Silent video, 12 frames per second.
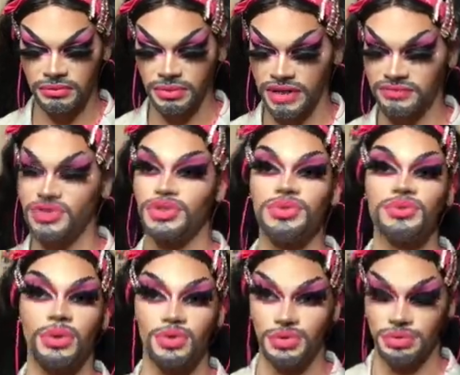We have two
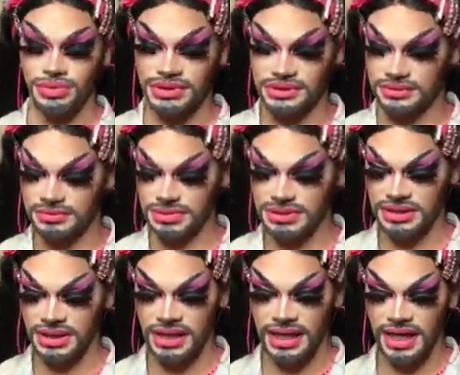Ultra Prisms
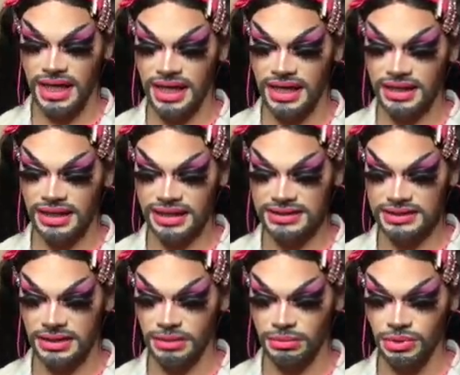and a
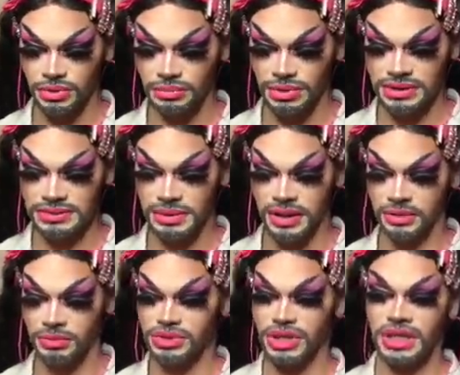Sun and Moon base pack,
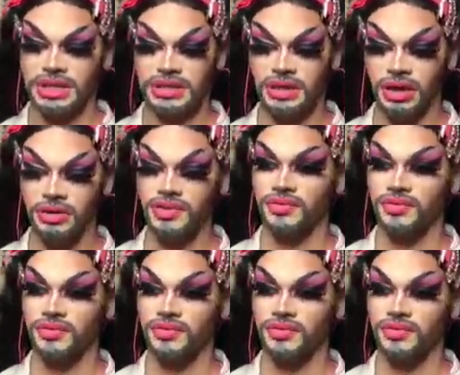which I need cards